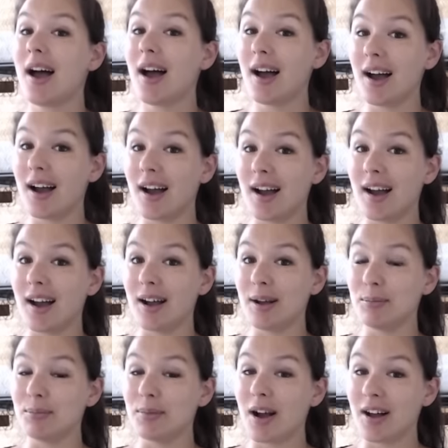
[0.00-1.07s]

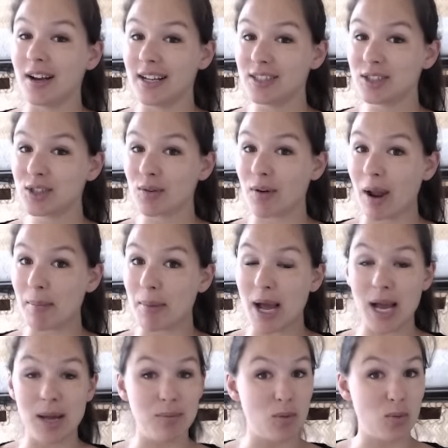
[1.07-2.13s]
On Instagram,
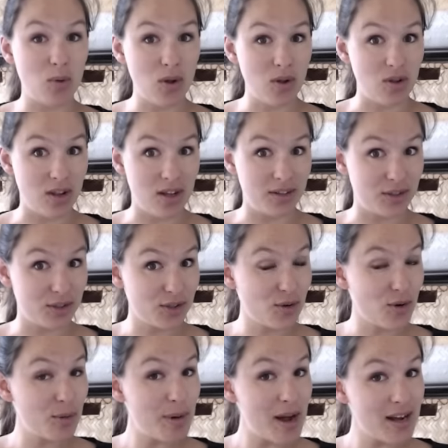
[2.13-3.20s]
I'm
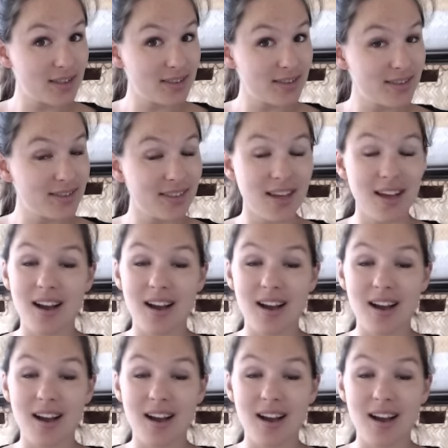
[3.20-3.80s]
wool_box.